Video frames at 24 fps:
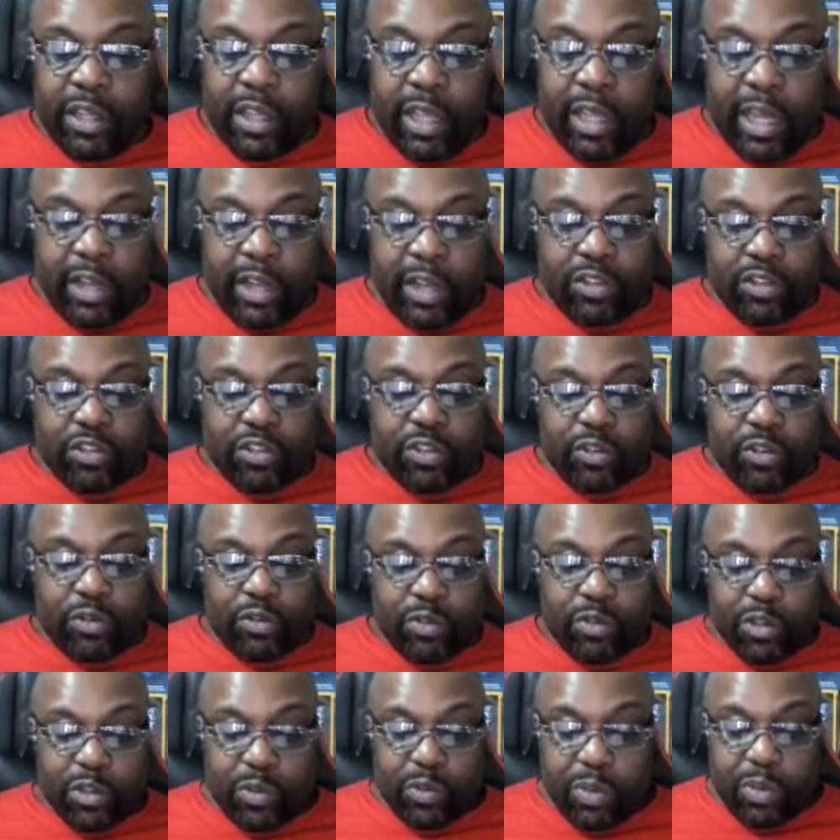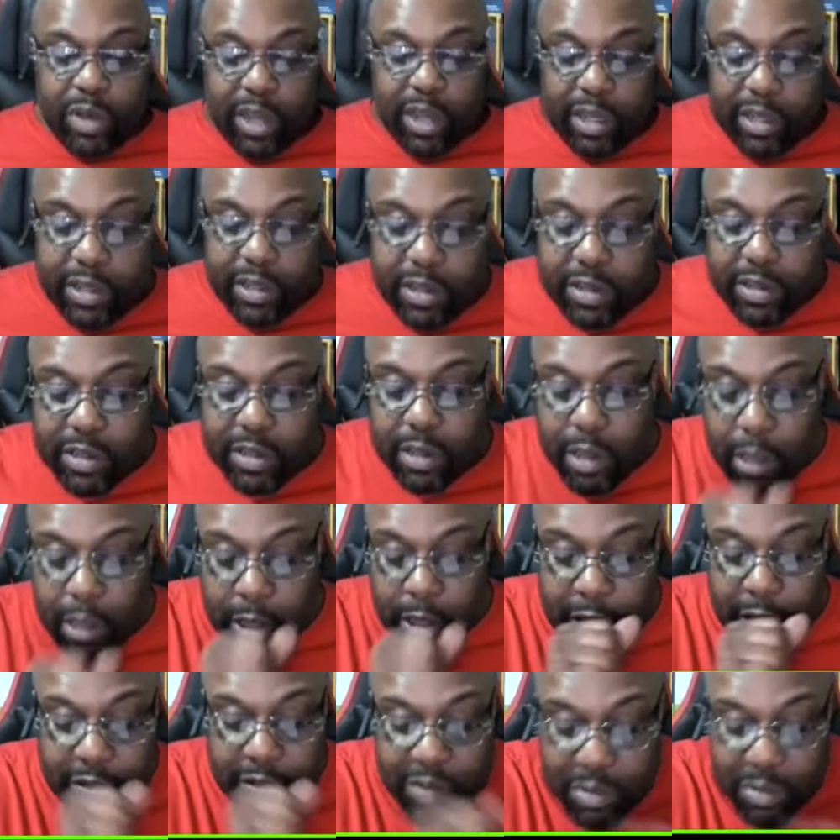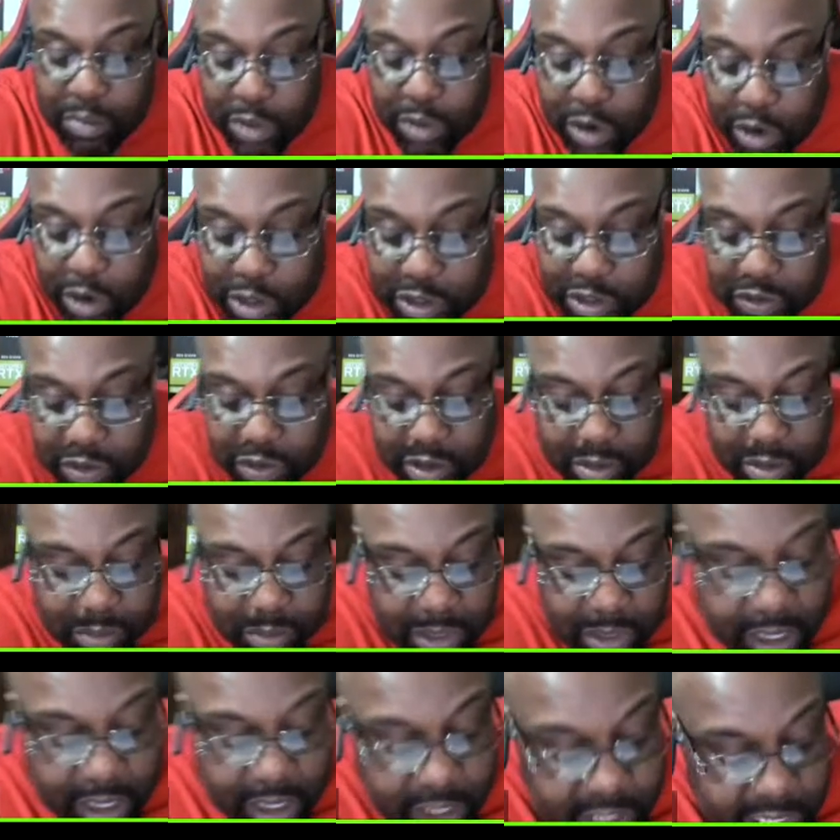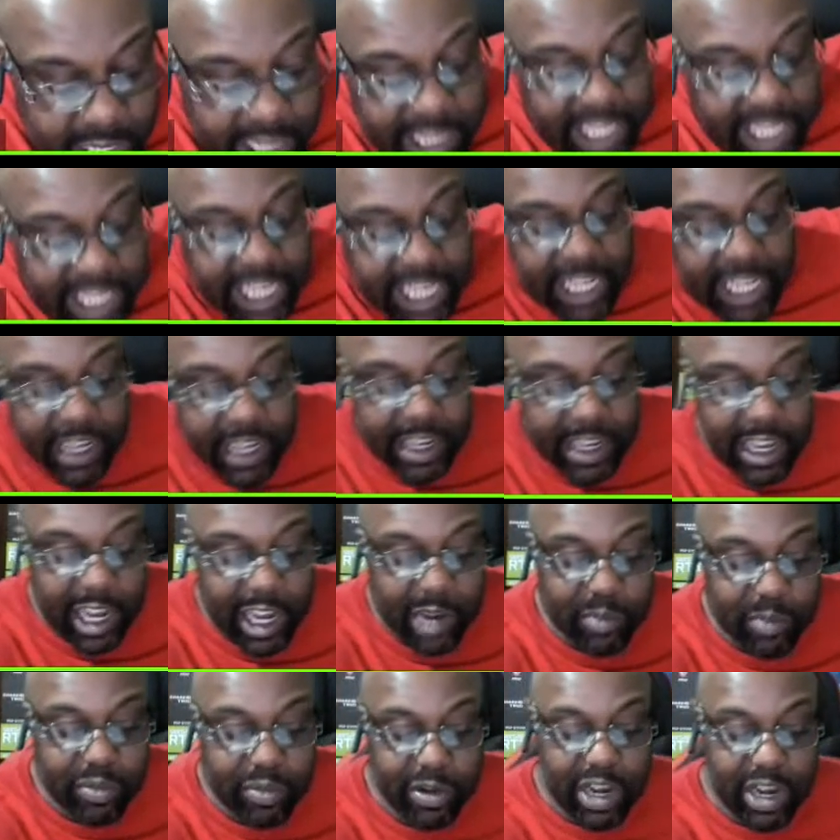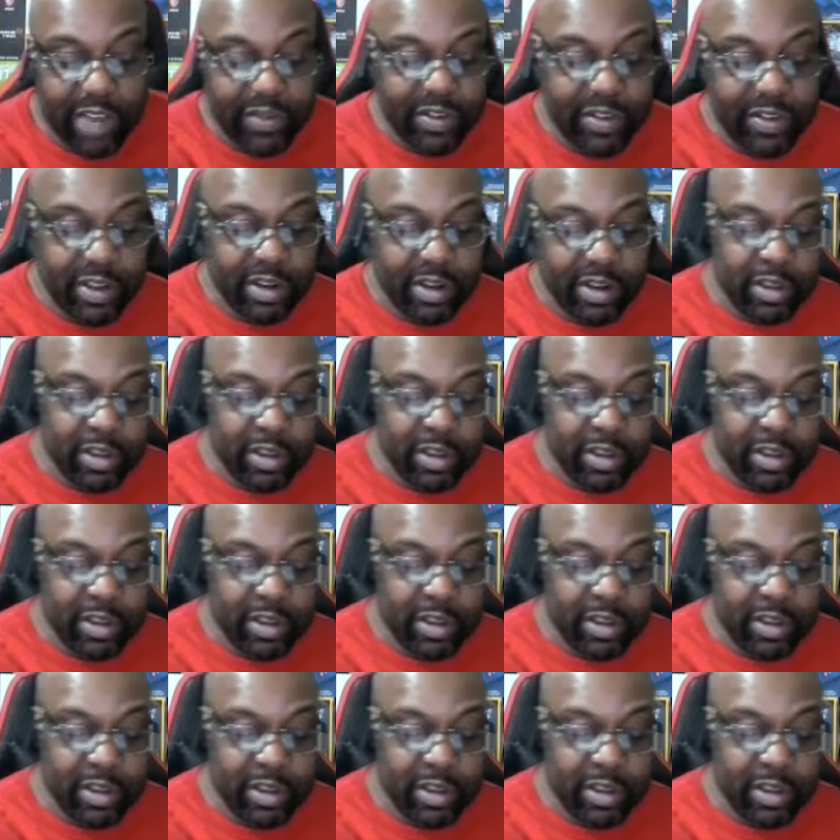how drone responders has emerged for being the leading nonprofit